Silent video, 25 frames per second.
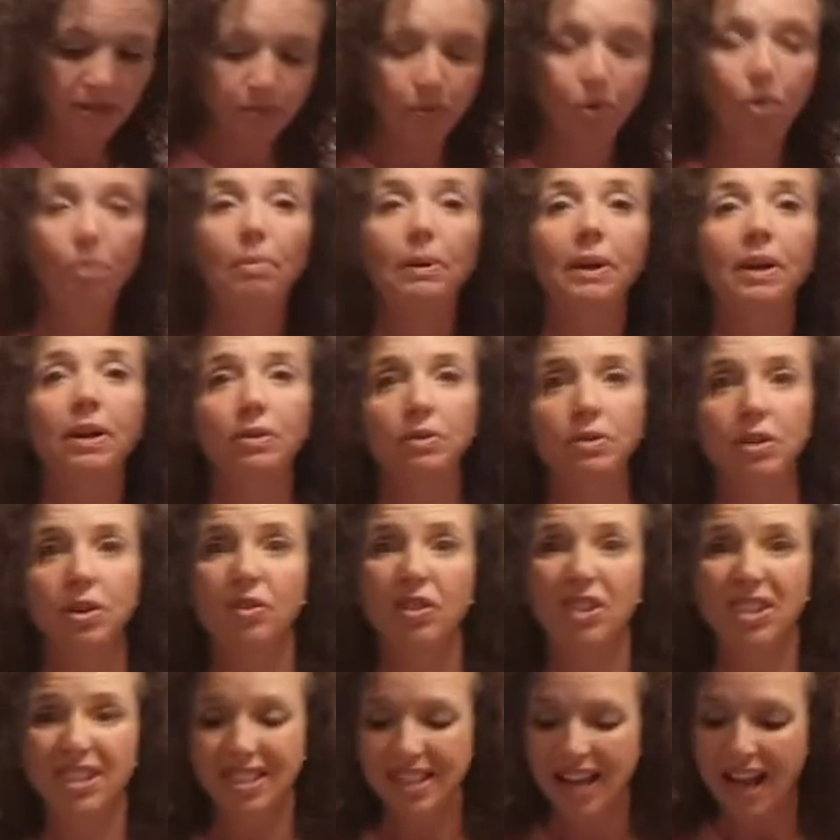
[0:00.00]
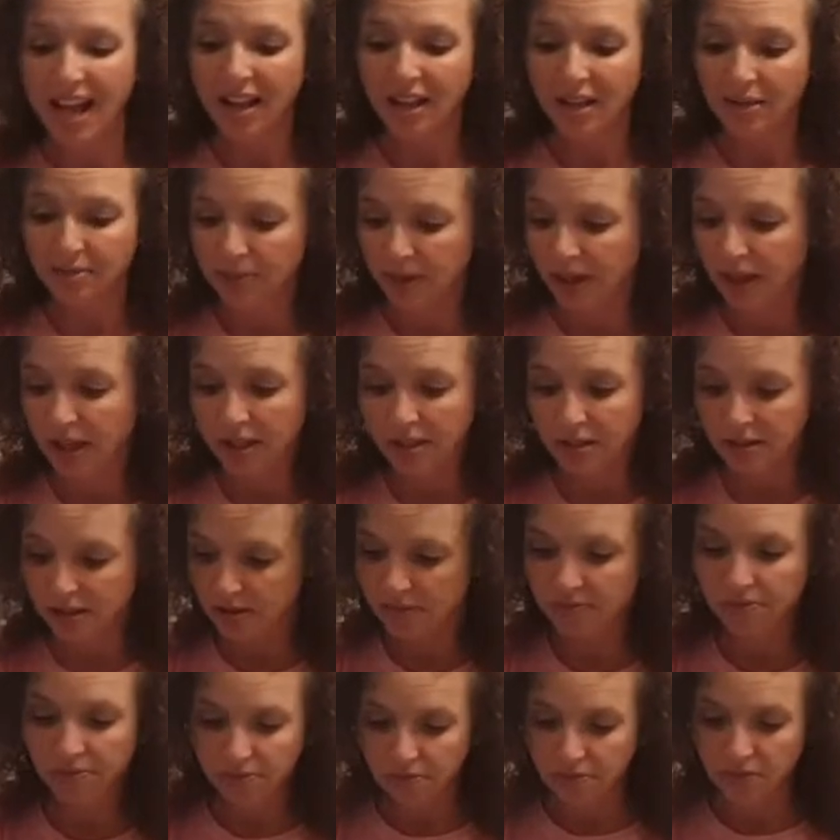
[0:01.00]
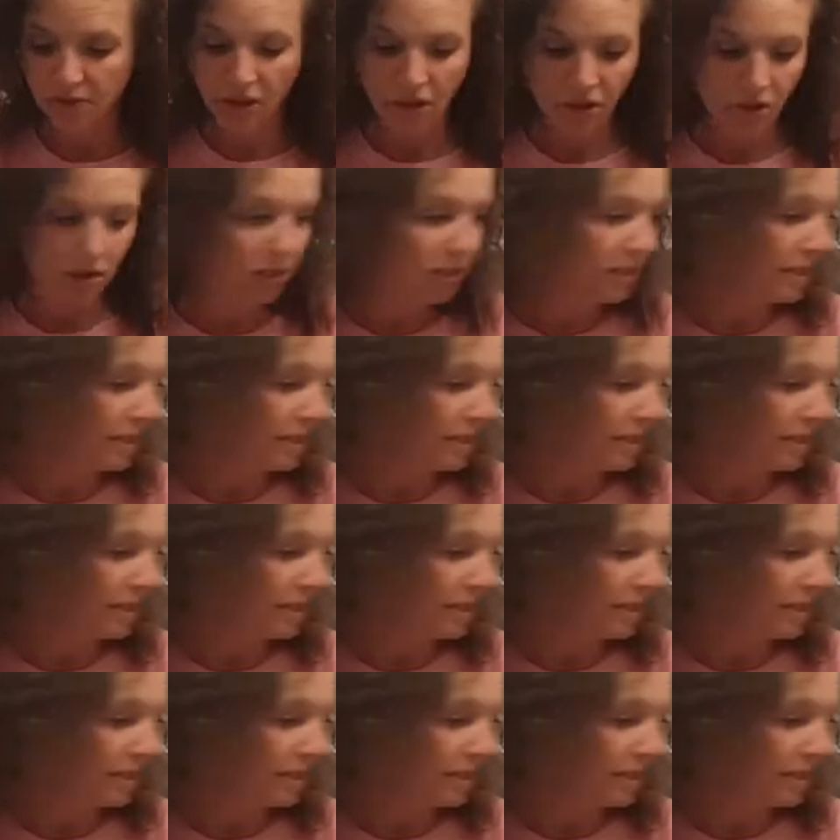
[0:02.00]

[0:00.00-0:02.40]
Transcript: put some more pickles on this salad because you